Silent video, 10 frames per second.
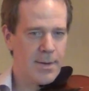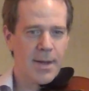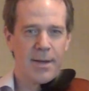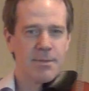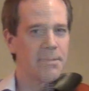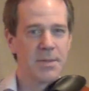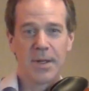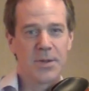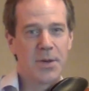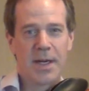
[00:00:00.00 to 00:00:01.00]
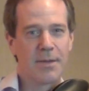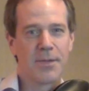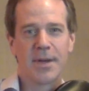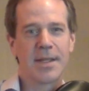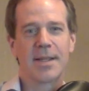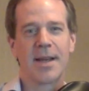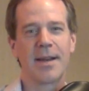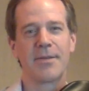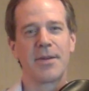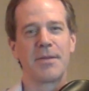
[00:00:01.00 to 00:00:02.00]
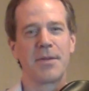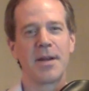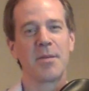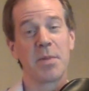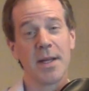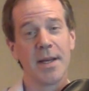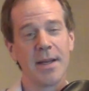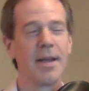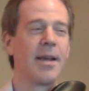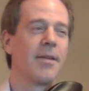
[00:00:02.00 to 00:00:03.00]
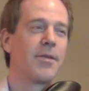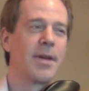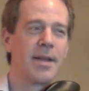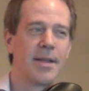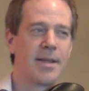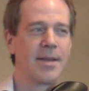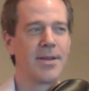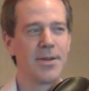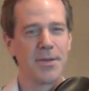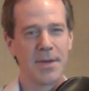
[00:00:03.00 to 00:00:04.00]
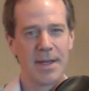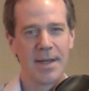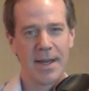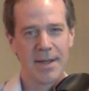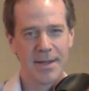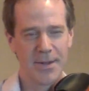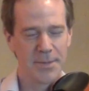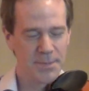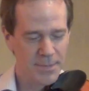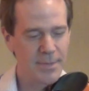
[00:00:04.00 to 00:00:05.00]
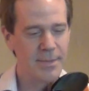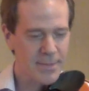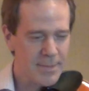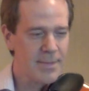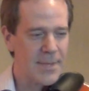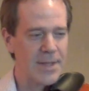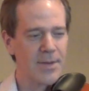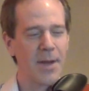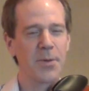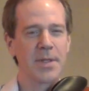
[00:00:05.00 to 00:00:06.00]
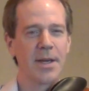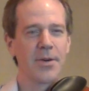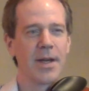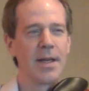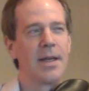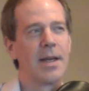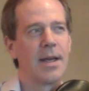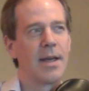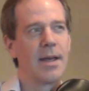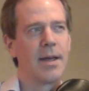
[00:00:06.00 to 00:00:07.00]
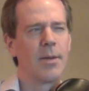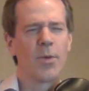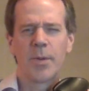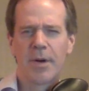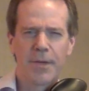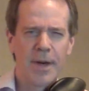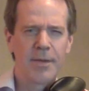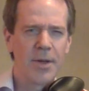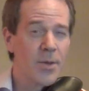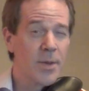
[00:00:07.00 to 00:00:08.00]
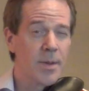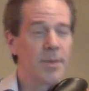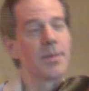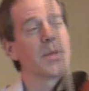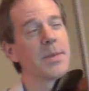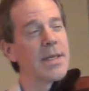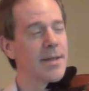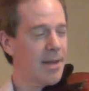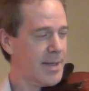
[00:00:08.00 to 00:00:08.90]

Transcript: Okay, sounds great. Very exciting, very fun to play, fun to listen to, fun to dance to. So that works out great. And what about 5 notes per beat?